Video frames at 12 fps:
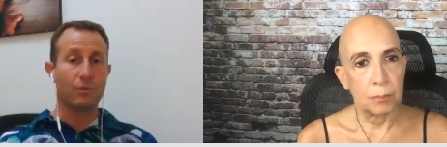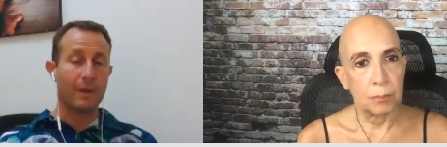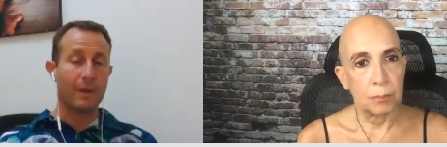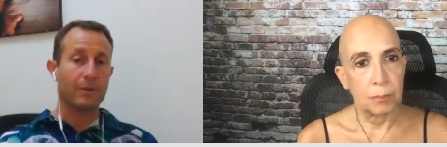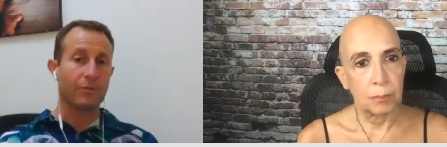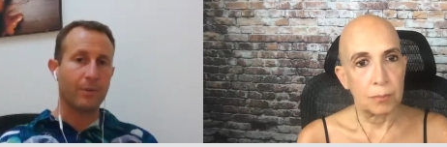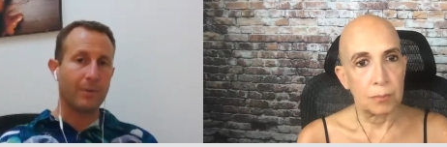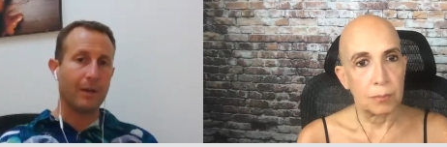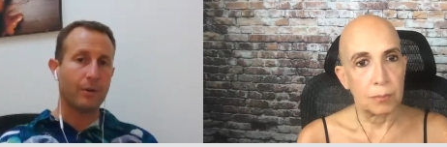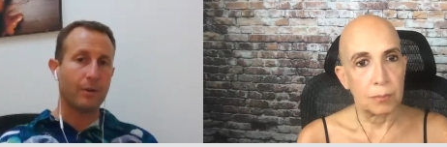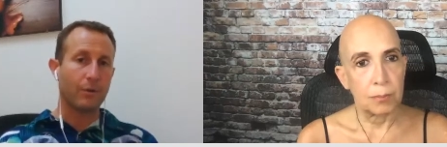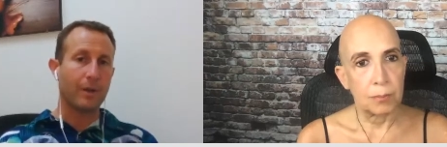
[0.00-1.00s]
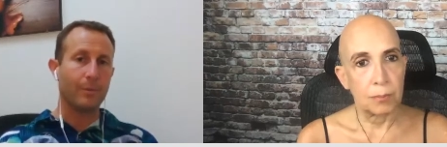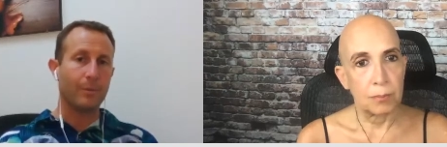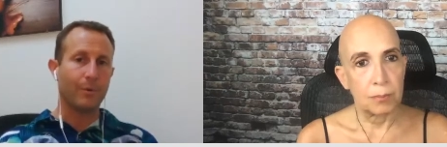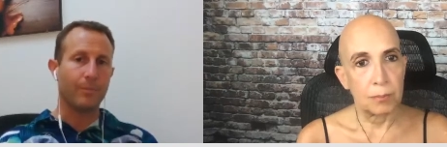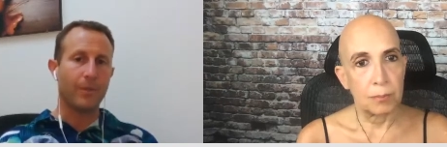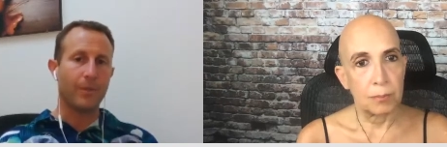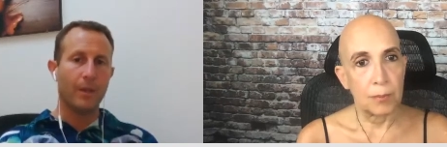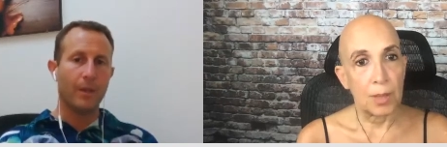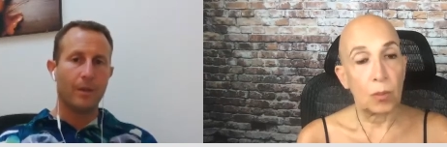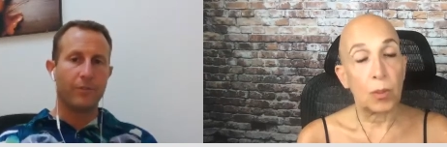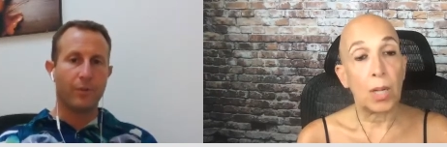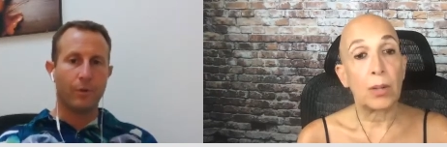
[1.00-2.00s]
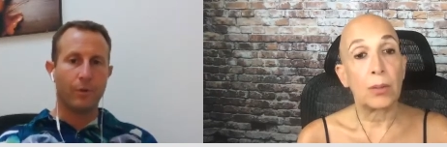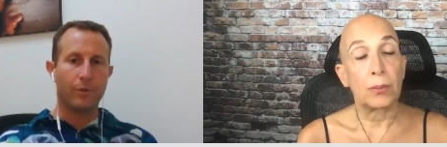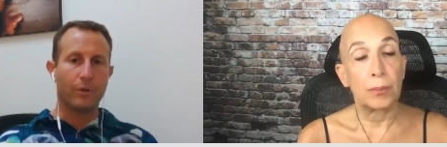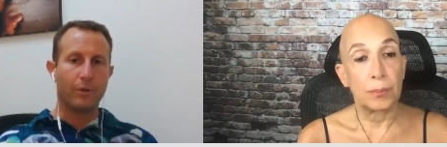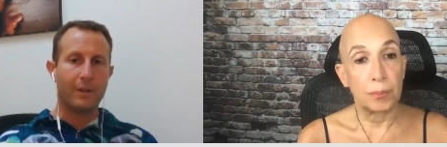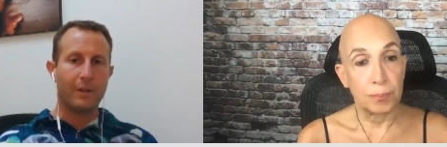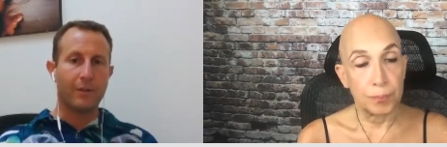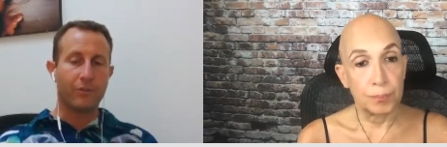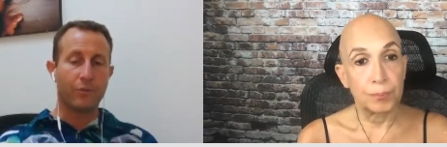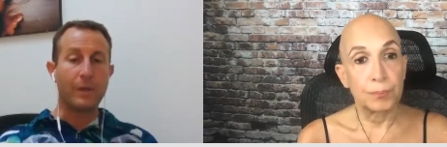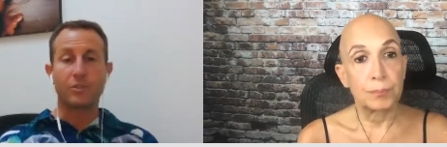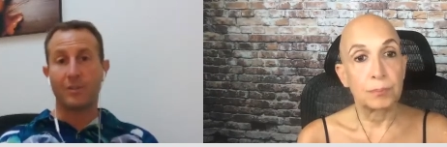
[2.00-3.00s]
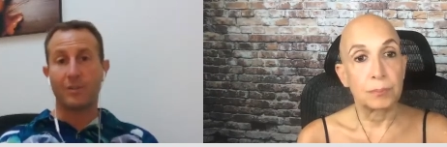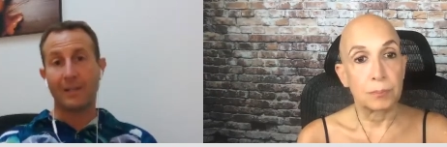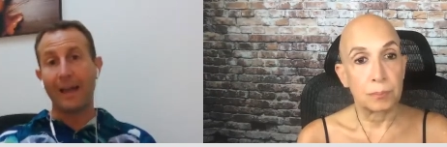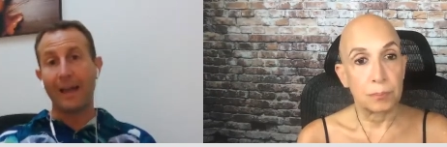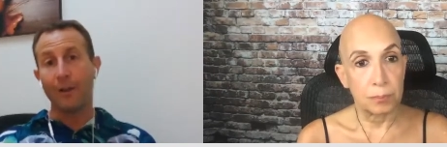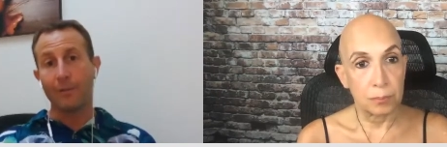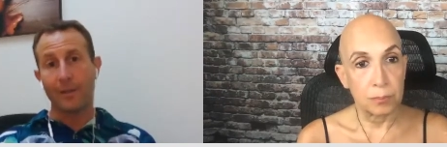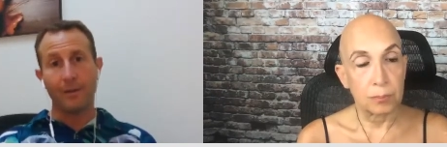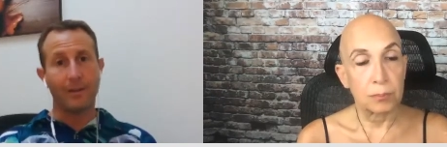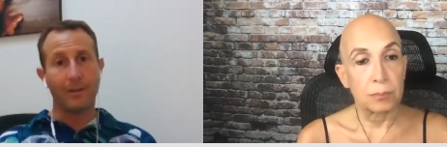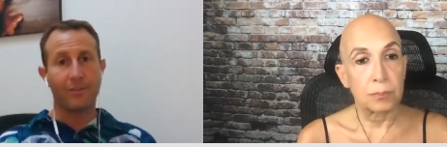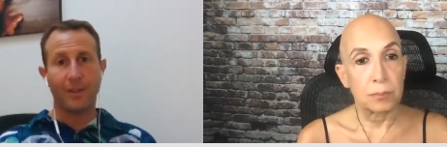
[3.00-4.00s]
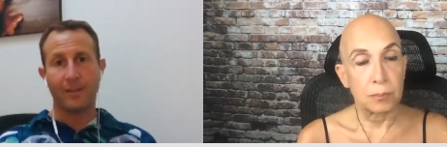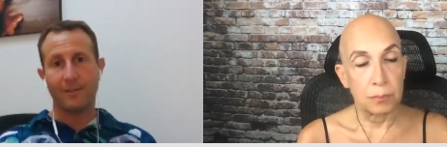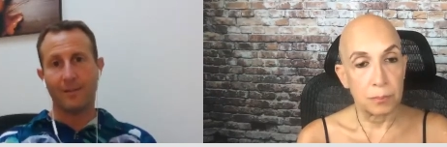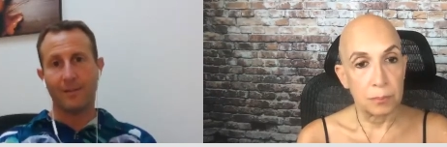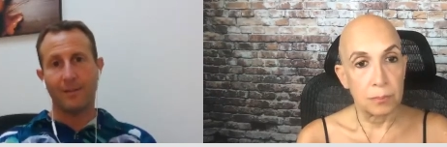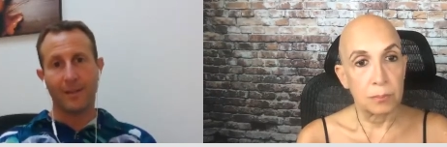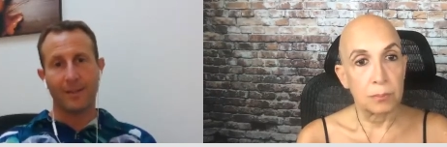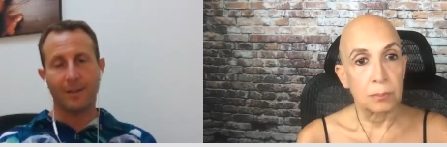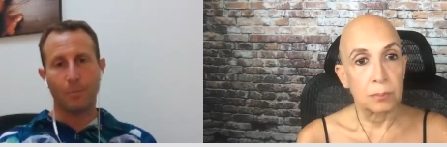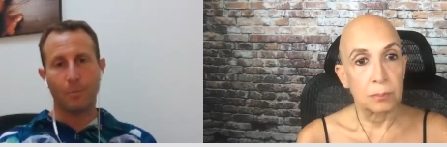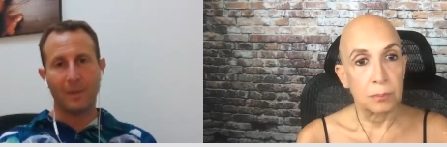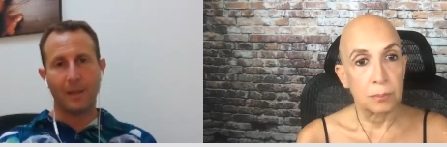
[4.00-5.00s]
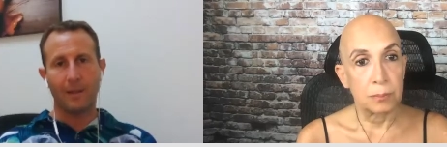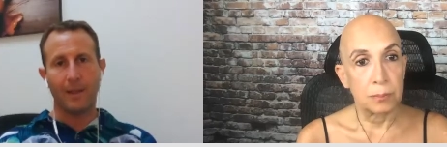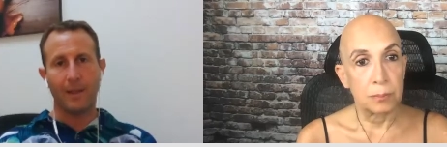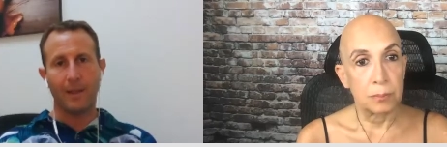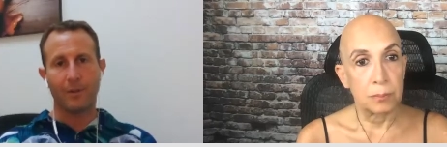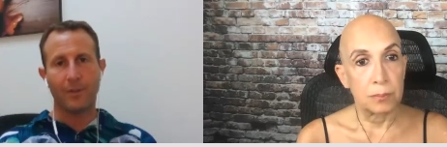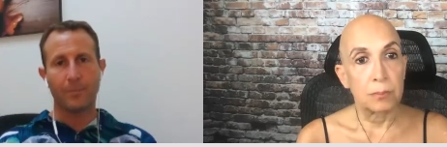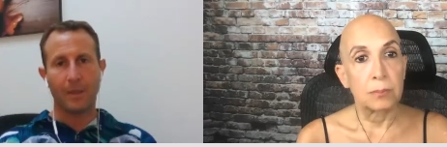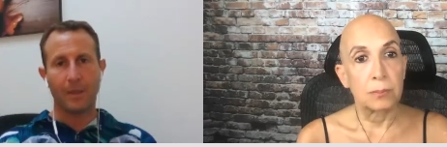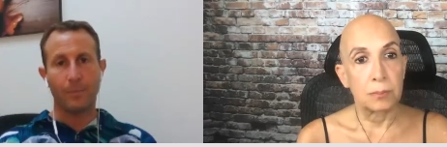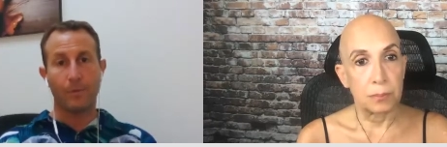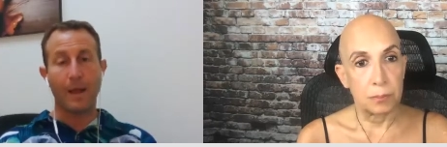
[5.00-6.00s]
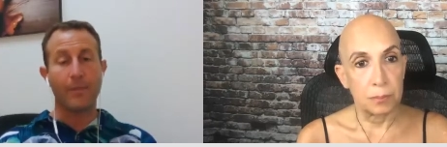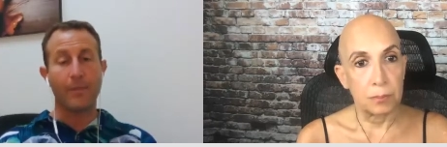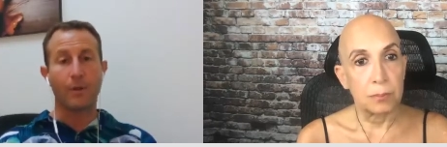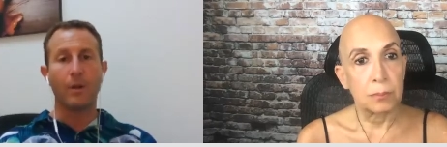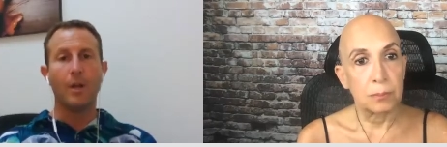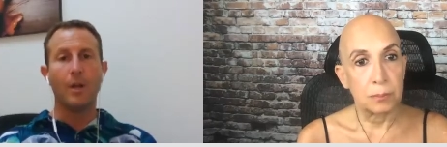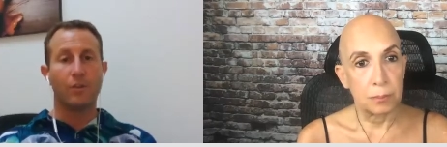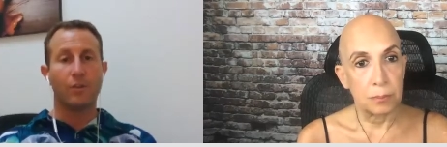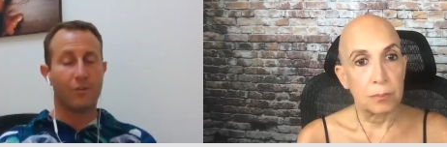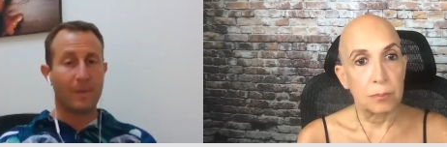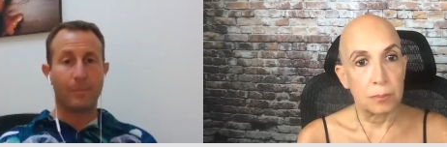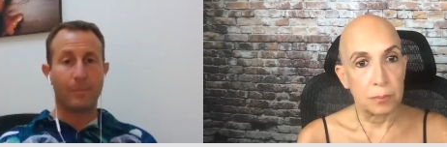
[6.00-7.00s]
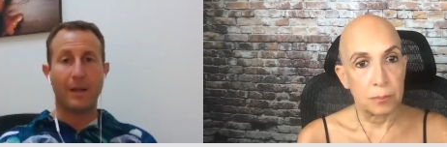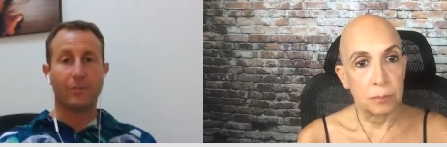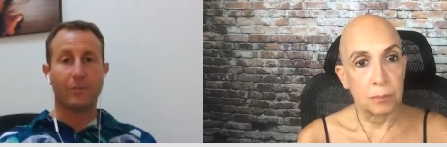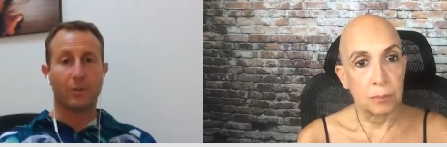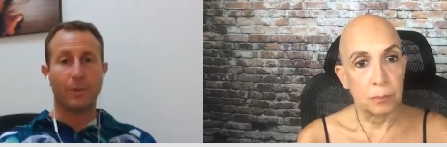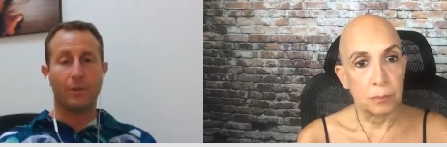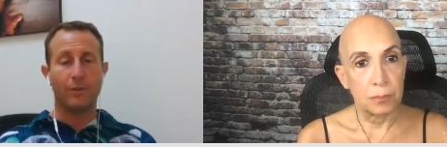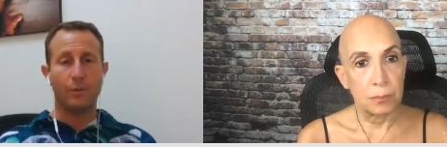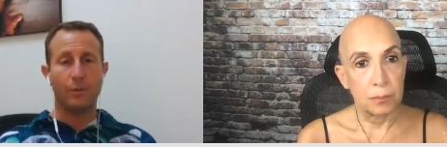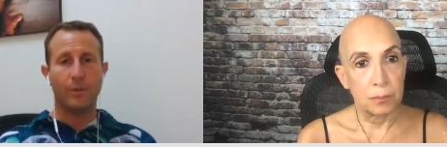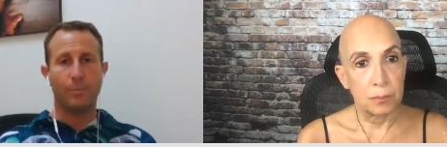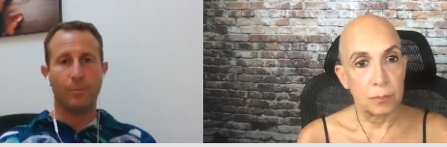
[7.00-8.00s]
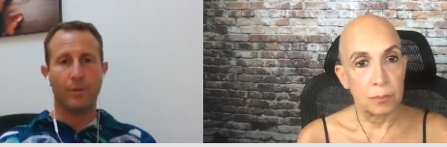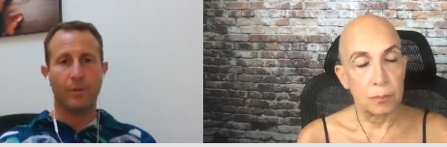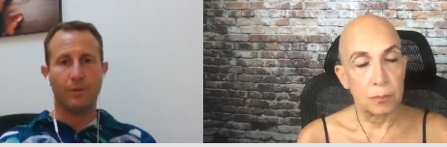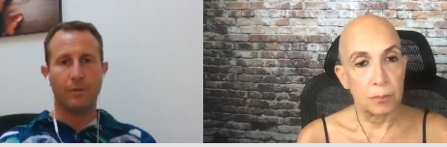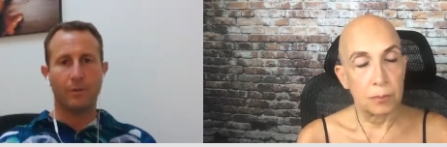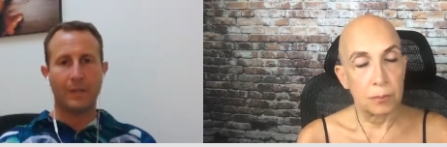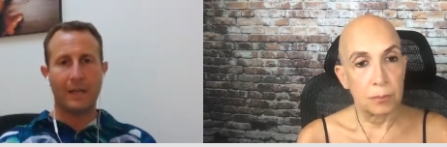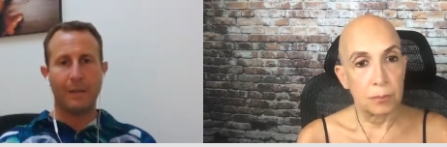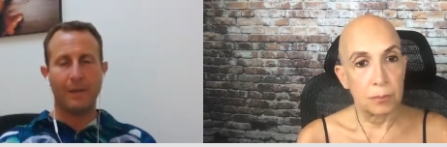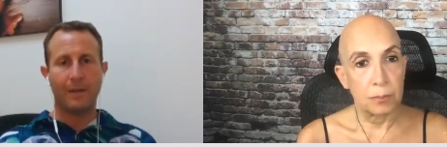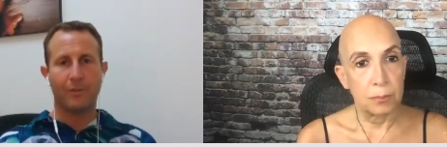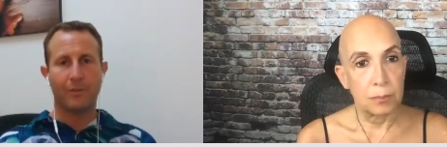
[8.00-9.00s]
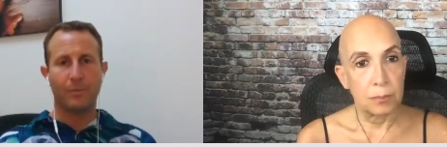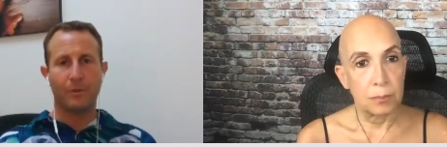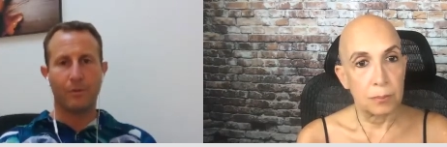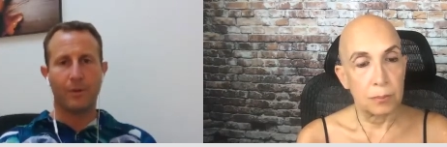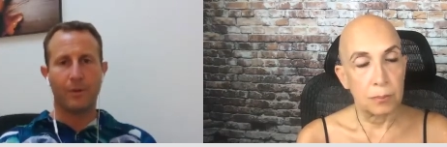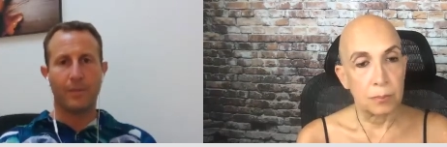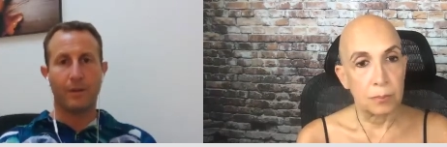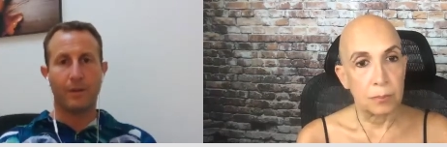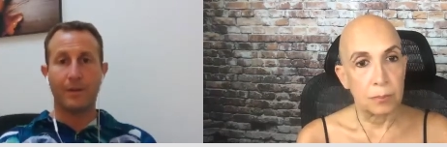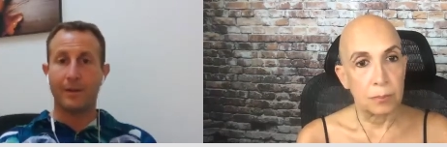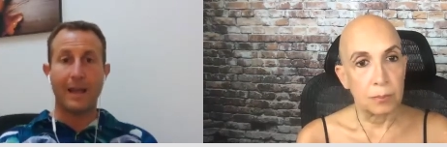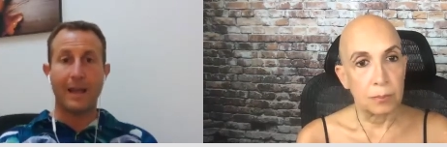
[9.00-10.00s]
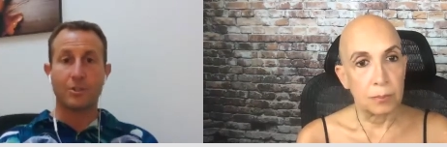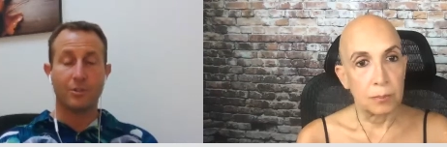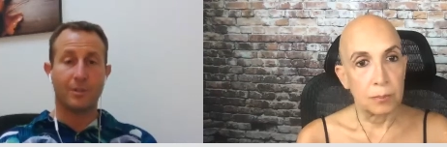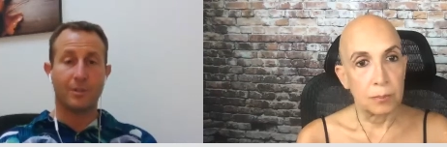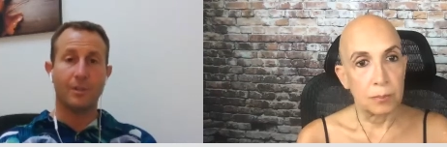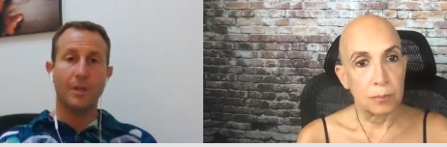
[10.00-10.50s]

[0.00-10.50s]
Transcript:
Speaker 1: renders it biodegradable. So you don't need to switch entirely, let's say, to like, you know, PLA or something, but rather just make plastic the way you do, but you put a little tiny amount of this mineral in there and it actually